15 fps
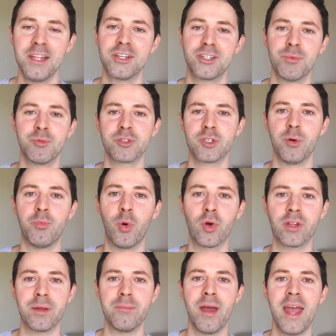That ship was so
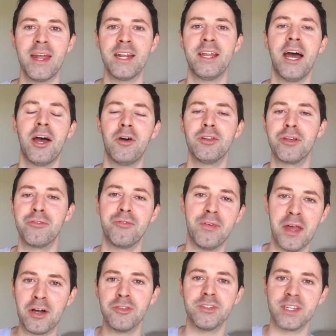poorly made, it not only
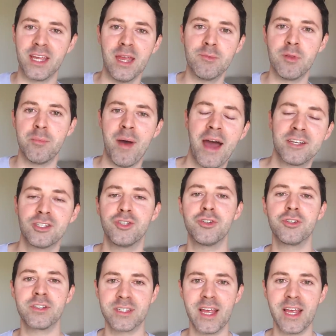failed to keep the passengers